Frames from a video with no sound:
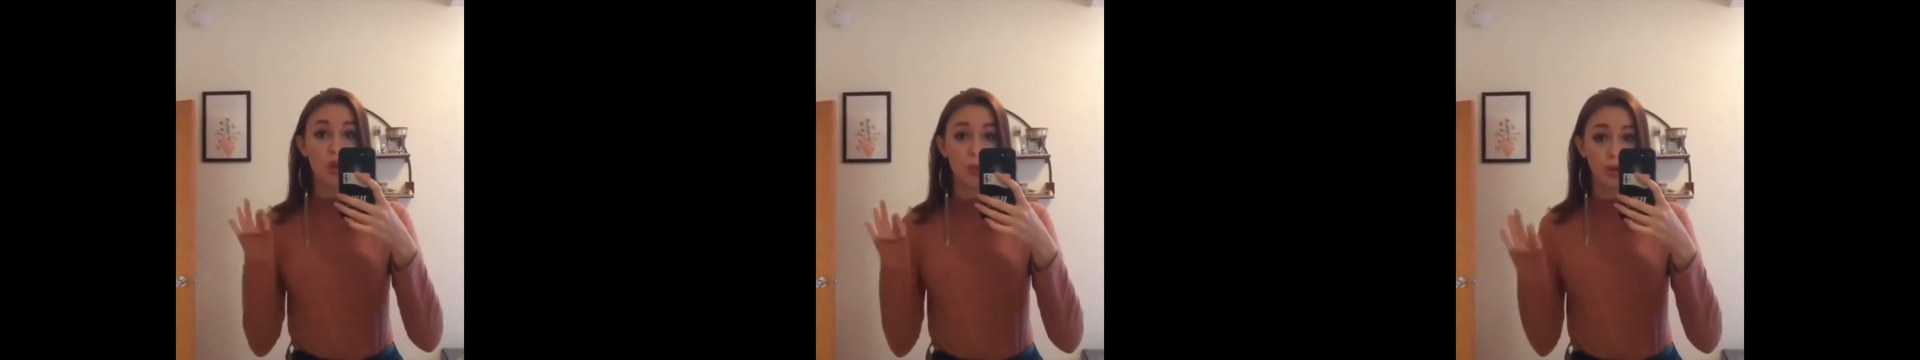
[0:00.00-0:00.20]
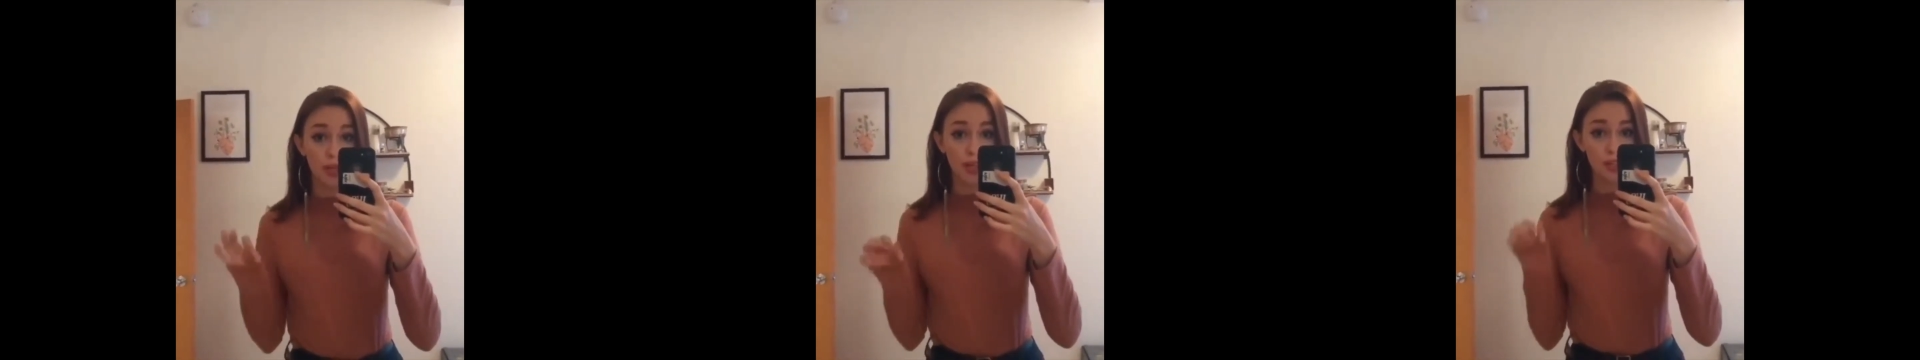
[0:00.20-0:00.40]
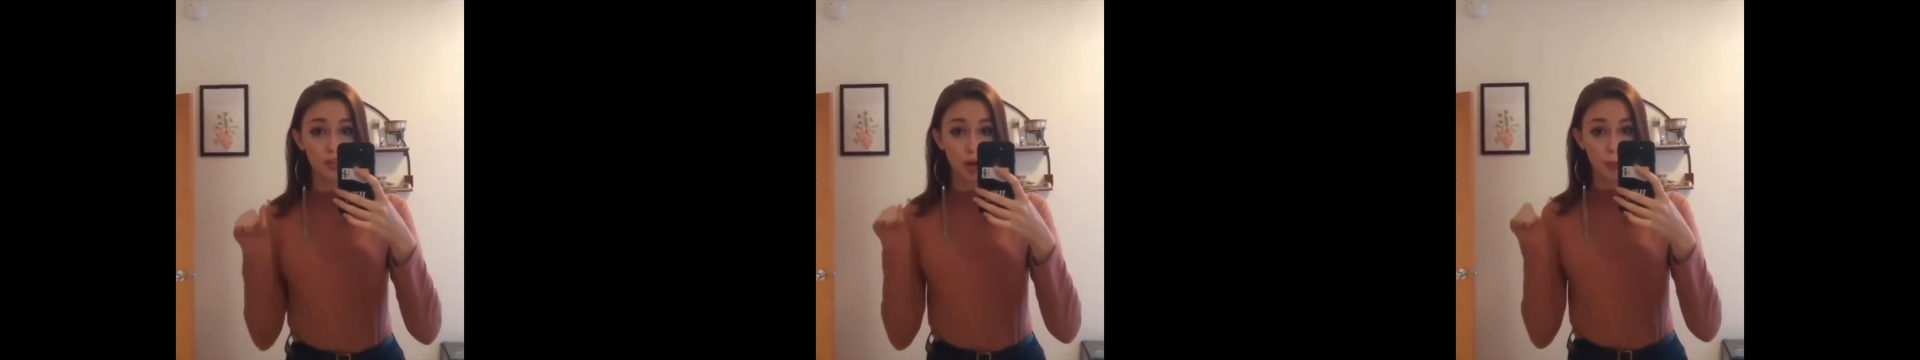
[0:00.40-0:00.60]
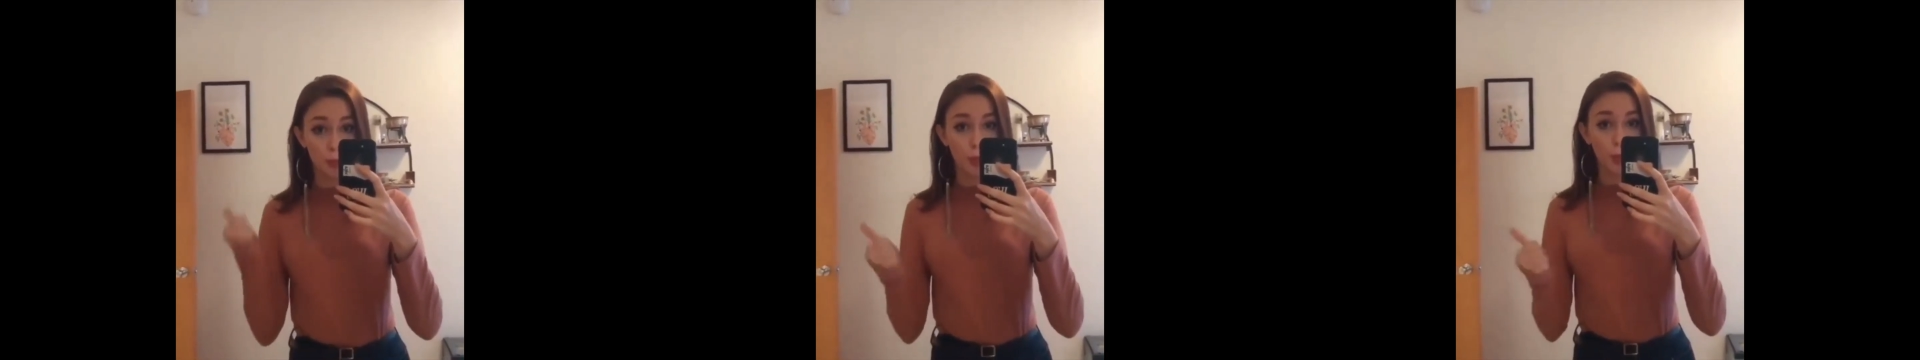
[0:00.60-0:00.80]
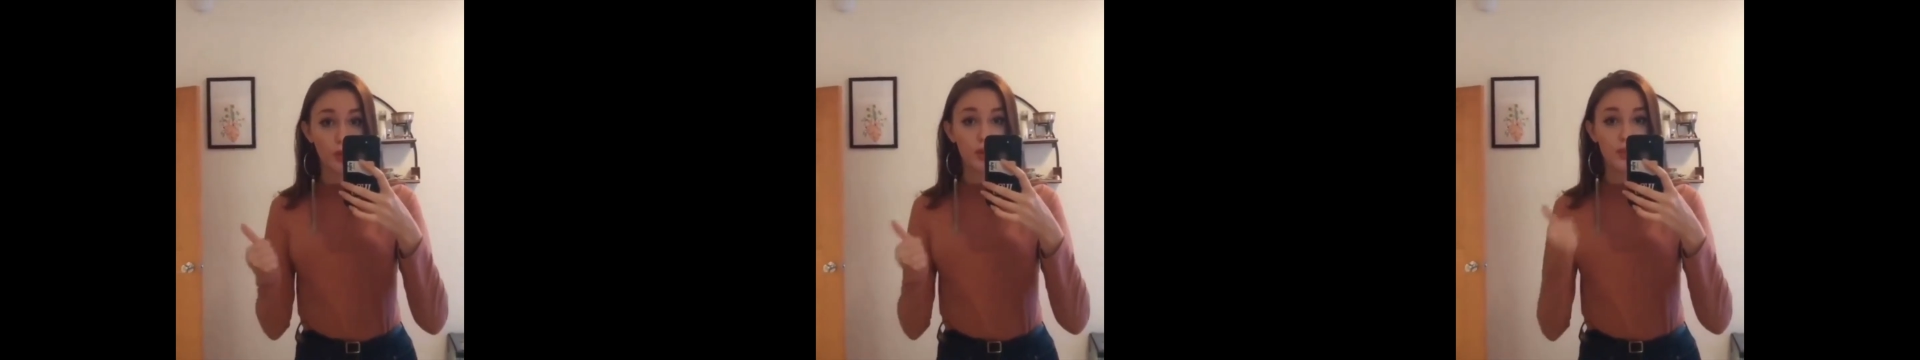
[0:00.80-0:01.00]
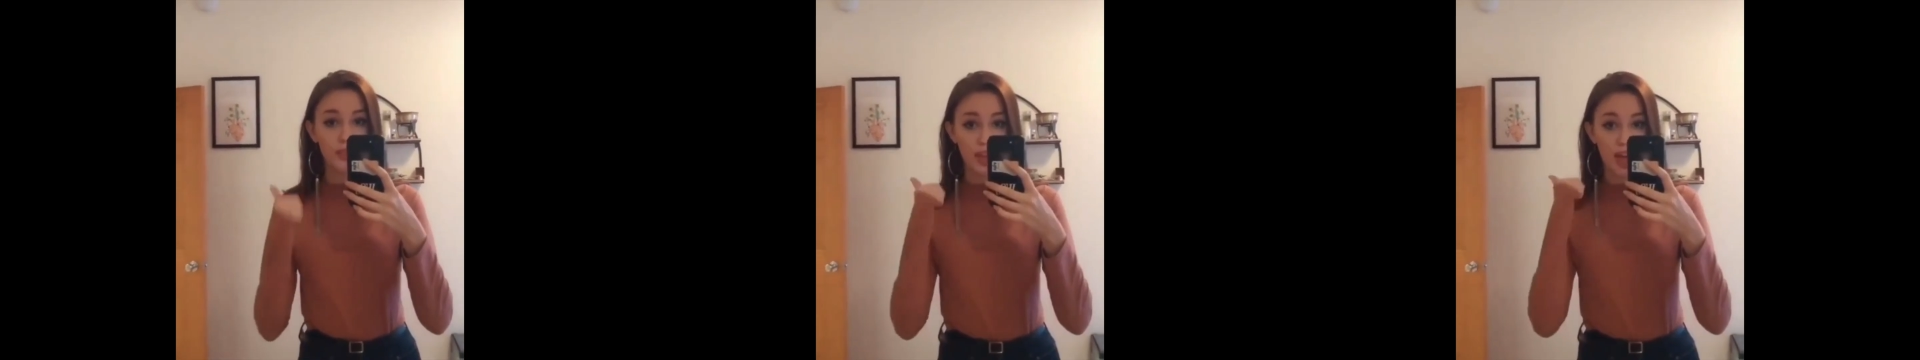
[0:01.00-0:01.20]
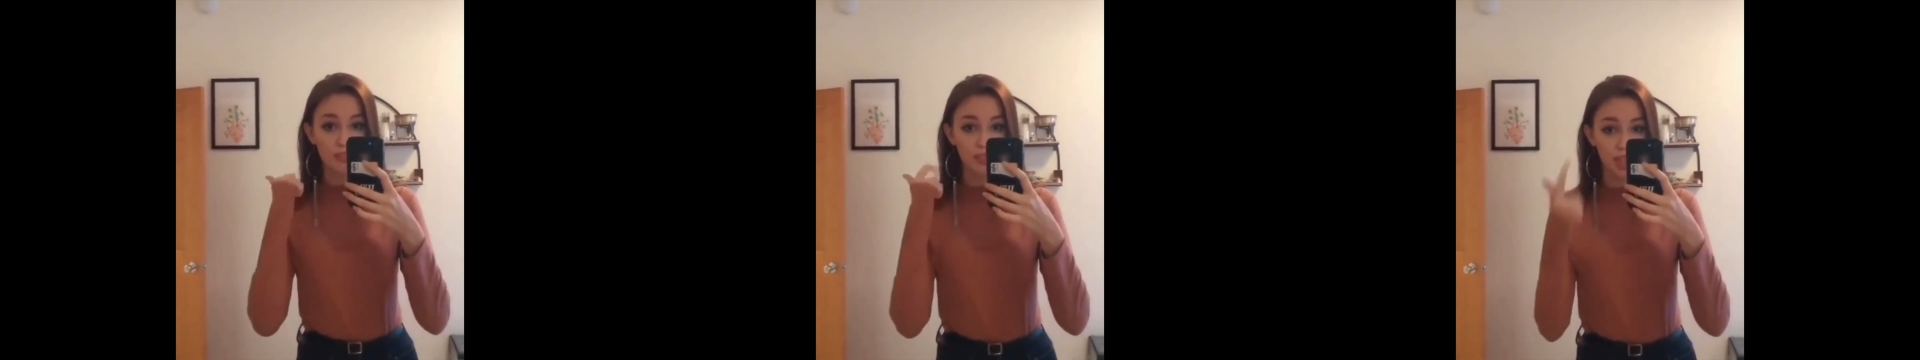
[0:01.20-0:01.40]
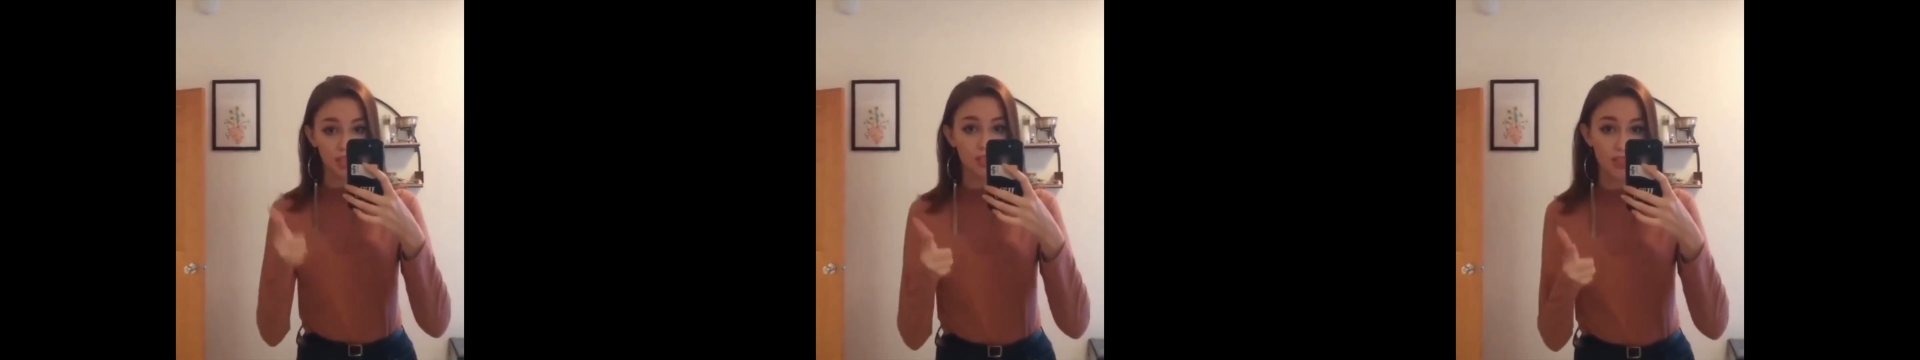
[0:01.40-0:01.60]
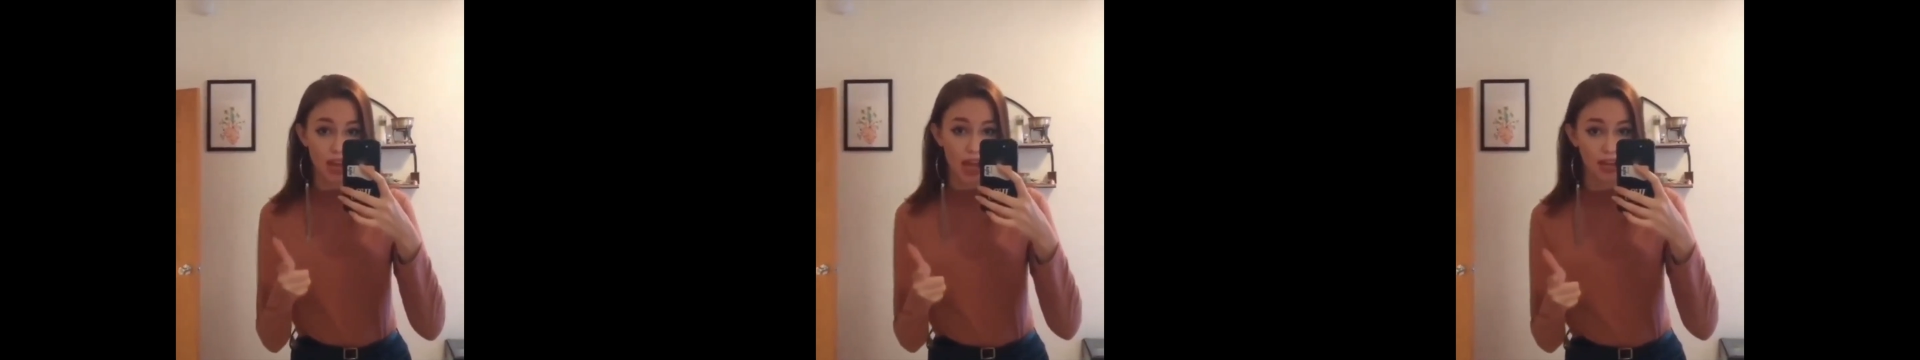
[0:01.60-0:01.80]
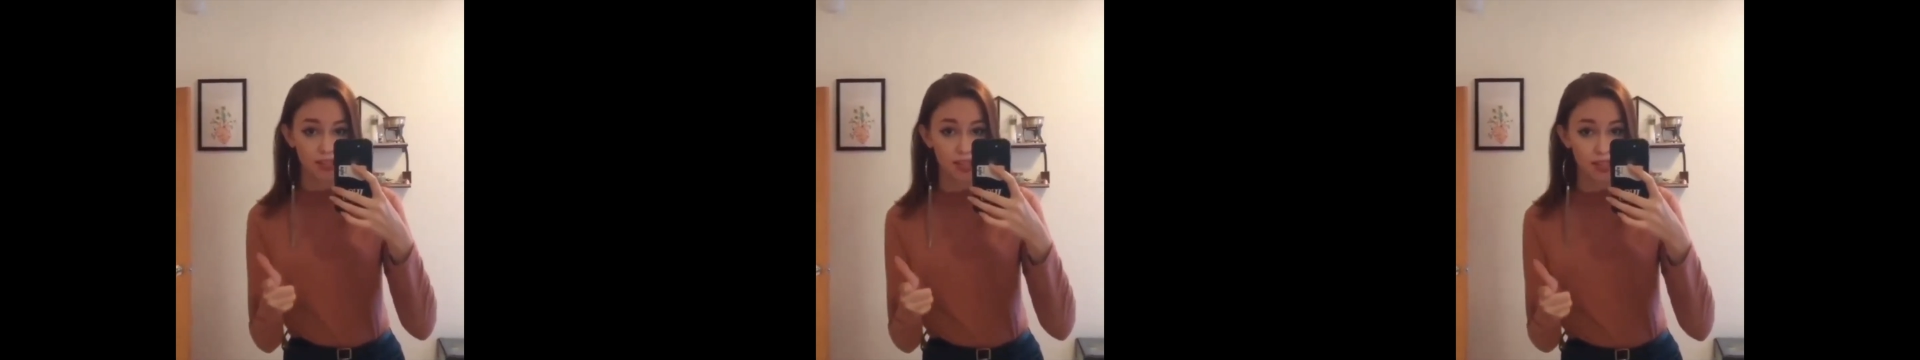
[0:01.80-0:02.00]
where kids are poorer and they have less of an
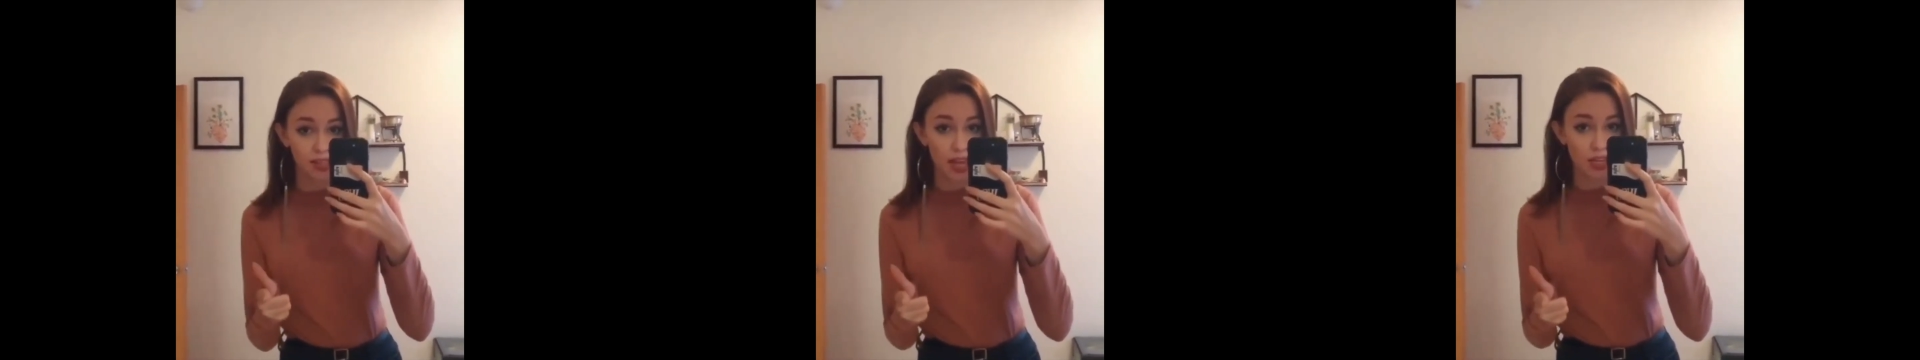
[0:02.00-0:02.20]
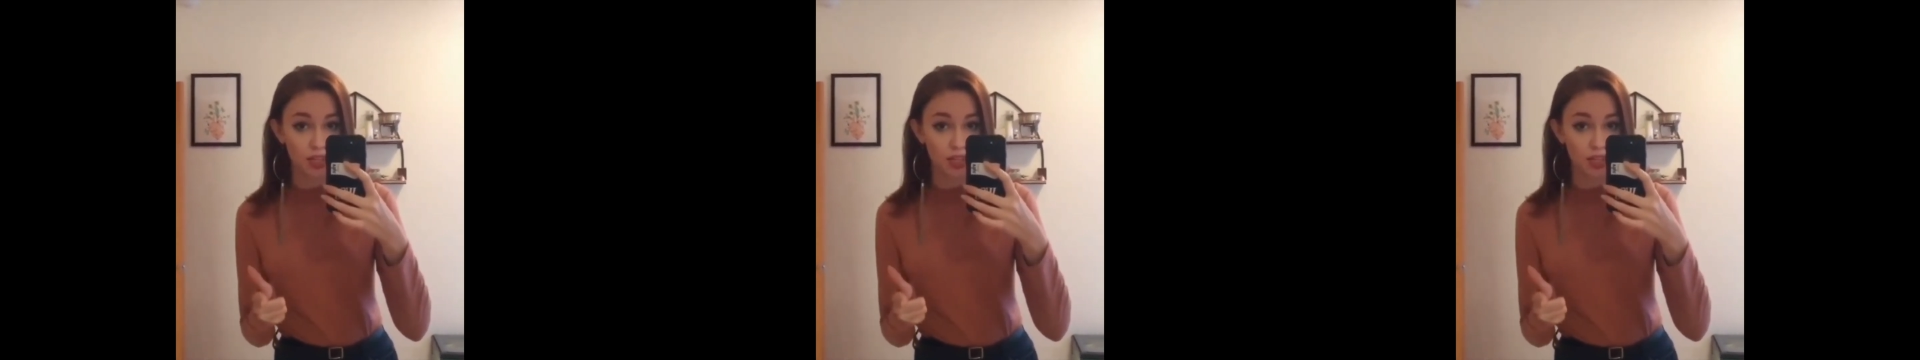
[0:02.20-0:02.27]
access to